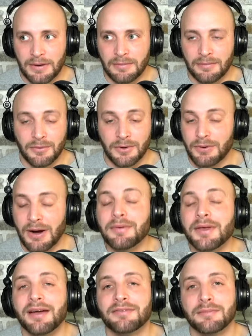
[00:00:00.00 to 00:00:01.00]
would
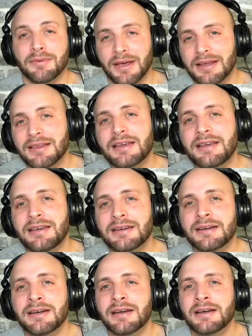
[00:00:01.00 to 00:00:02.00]
probably have to play the
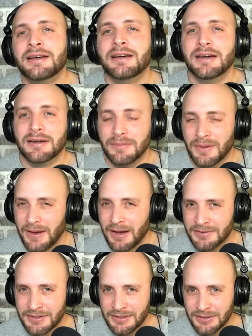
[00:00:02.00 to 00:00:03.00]
Heat in a
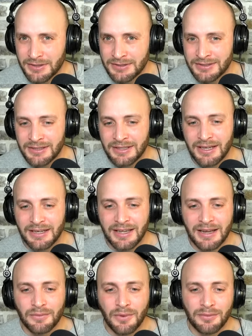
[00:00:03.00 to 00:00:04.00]
playoff series.
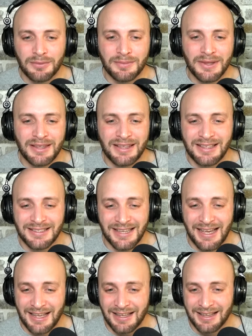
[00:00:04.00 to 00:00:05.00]
Again, what would be the Heat's
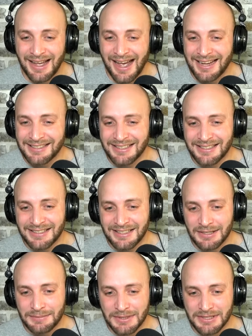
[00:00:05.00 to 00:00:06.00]
asset to
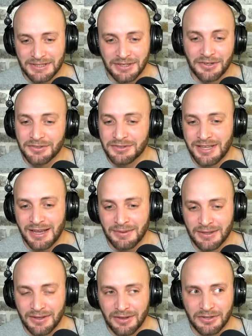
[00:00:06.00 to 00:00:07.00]
him? Because in all those
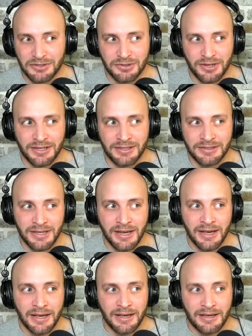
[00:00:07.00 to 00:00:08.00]
Damian Lillard trades,
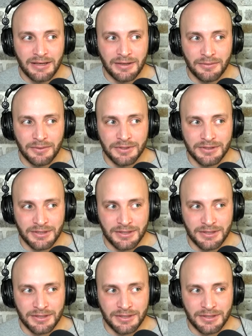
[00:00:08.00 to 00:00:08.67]
it was